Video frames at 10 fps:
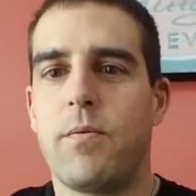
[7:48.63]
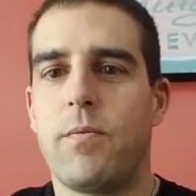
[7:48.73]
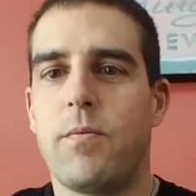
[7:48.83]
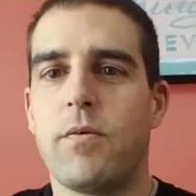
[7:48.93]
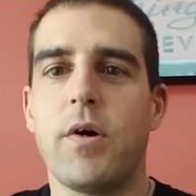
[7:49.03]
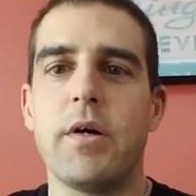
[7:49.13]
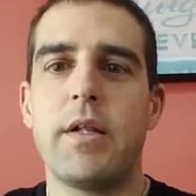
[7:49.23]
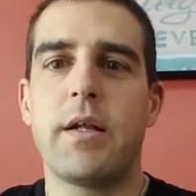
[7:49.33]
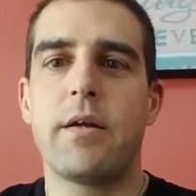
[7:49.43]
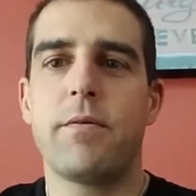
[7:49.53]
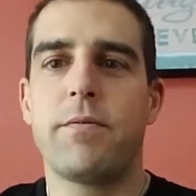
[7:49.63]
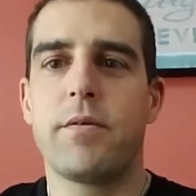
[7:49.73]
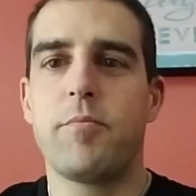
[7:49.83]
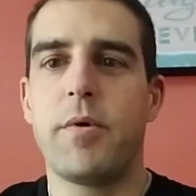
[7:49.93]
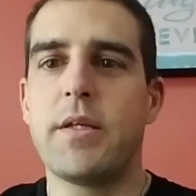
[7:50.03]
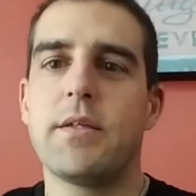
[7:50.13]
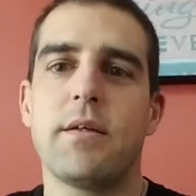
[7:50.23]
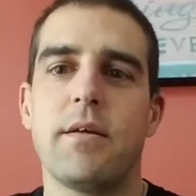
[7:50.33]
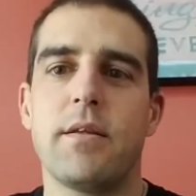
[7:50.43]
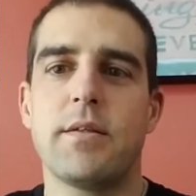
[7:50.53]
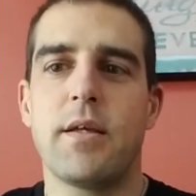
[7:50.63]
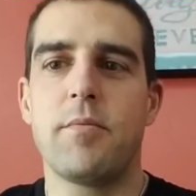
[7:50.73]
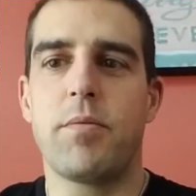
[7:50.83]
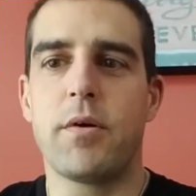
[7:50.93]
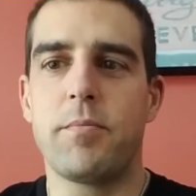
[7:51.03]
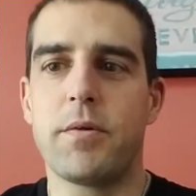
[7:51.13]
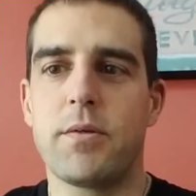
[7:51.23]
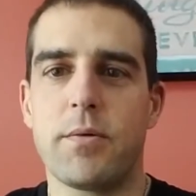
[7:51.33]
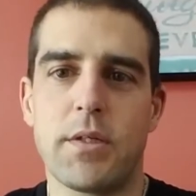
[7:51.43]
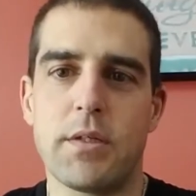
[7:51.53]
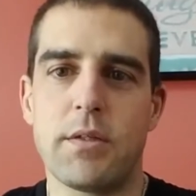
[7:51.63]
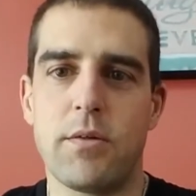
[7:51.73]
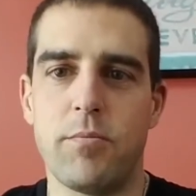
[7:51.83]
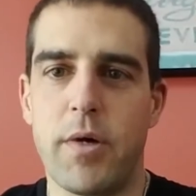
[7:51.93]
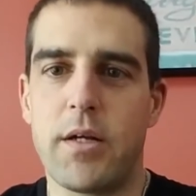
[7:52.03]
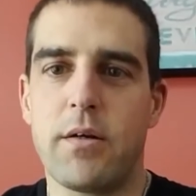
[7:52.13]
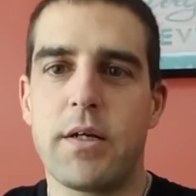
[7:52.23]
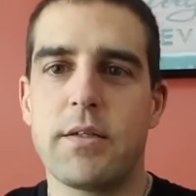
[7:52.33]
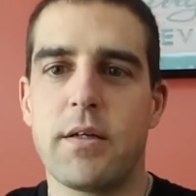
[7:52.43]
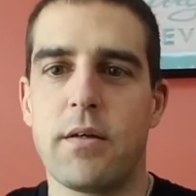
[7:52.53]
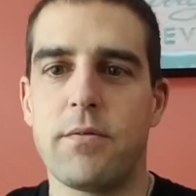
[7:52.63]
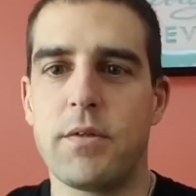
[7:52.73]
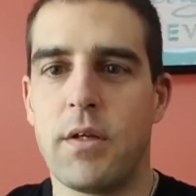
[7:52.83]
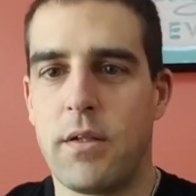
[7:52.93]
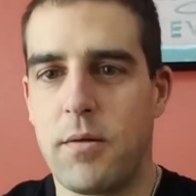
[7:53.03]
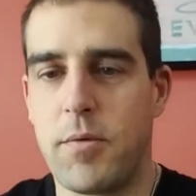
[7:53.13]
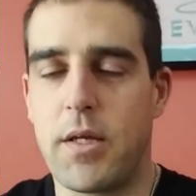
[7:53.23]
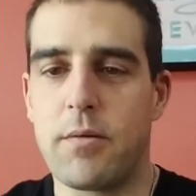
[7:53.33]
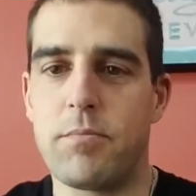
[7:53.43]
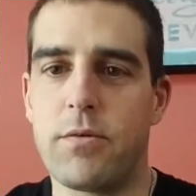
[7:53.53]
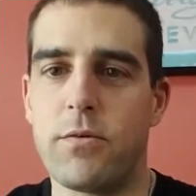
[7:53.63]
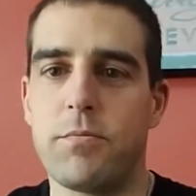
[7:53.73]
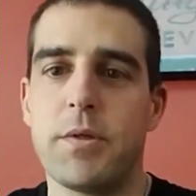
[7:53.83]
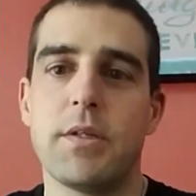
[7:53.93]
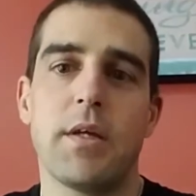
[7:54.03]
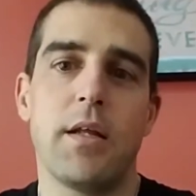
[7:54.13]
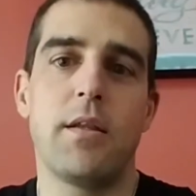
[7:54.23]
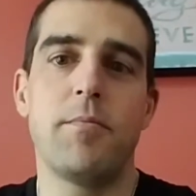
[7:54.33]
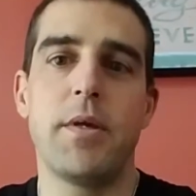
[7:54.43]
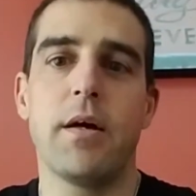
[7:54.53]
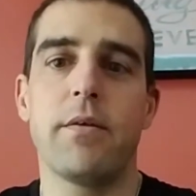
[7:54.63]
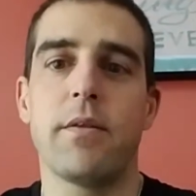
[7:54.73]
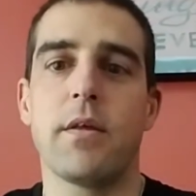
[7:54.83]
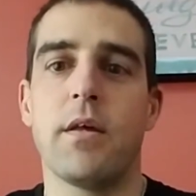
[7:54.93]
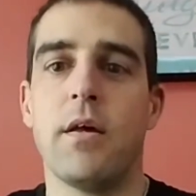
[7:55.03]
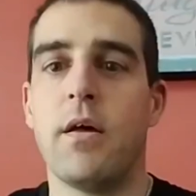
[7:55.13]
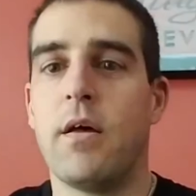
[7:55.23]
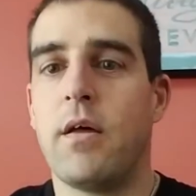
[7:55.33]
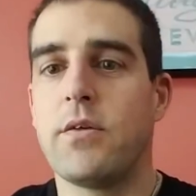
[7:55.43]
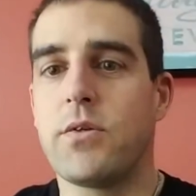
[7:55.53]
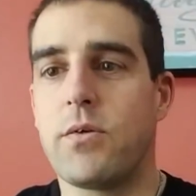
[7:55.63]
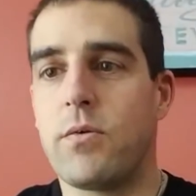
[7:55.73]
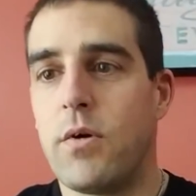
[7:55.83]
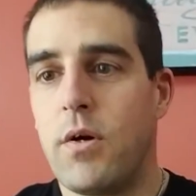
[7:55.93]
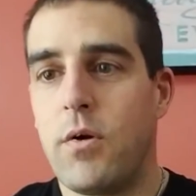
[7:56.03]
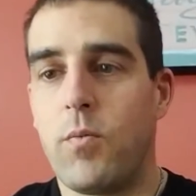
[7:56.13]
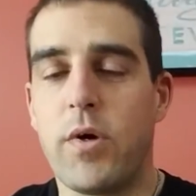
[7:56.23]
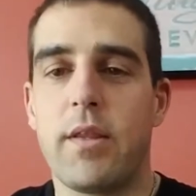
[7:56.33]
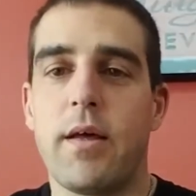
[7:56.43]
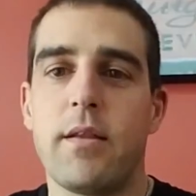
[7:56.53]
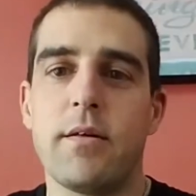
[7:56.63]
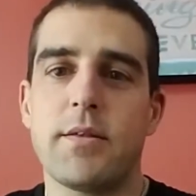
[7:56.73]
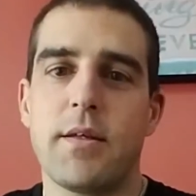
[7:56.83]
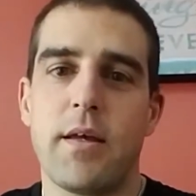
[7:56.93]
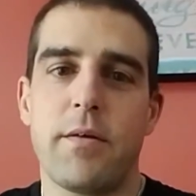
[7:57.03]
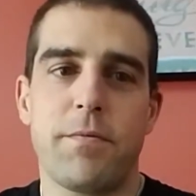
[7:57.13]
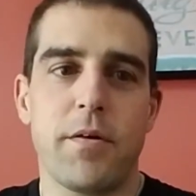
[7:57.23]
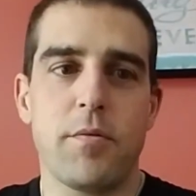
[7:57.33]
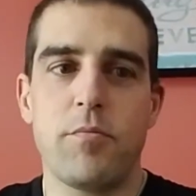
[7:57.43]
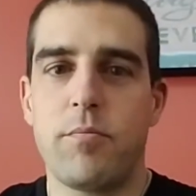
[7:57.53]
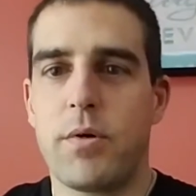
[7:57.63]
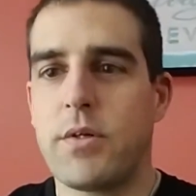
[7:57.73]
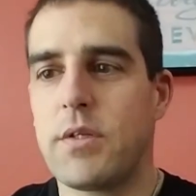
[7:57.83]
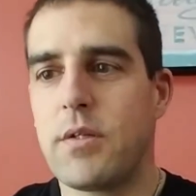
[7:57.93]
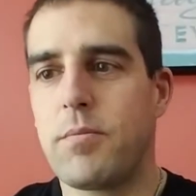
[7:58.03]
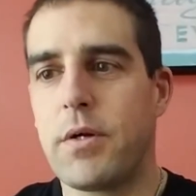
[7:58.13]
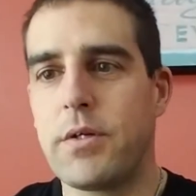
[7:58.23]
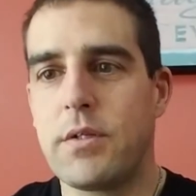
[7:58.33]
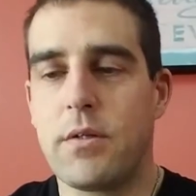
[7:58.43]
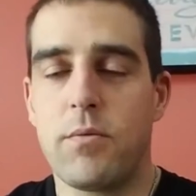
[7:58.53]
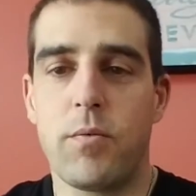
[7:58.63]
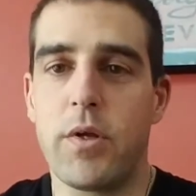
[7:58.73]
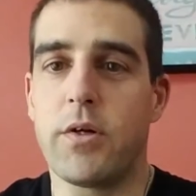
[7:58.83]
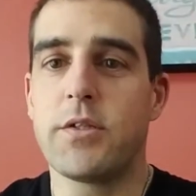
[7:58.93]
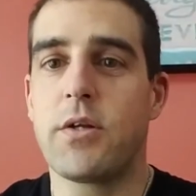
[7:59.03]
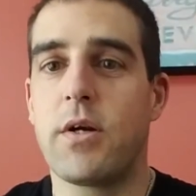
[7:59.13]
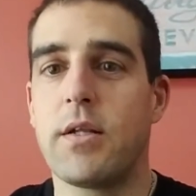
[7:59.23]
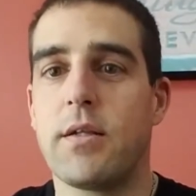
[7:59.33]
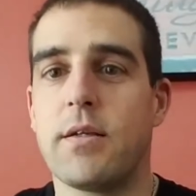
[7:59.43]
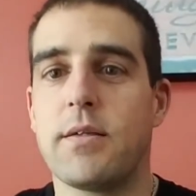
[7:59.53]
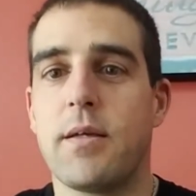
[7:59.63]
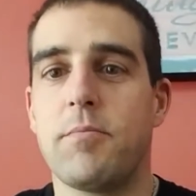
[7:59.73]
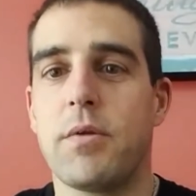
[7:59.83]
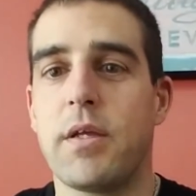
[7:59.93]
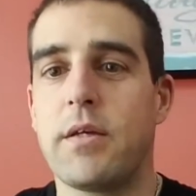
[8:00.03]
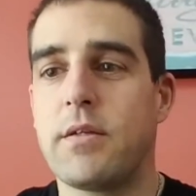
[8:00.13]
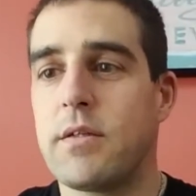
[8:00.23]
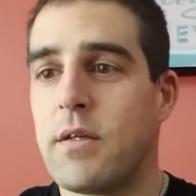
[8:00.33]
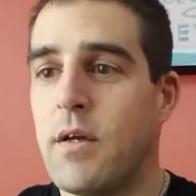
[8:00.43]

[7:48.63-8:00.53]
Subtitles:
We're all in there for basically the same purpose, which is to better ourselves, to make improvements, and to be healthy. So what that looks like from person to person, we all started in the same place.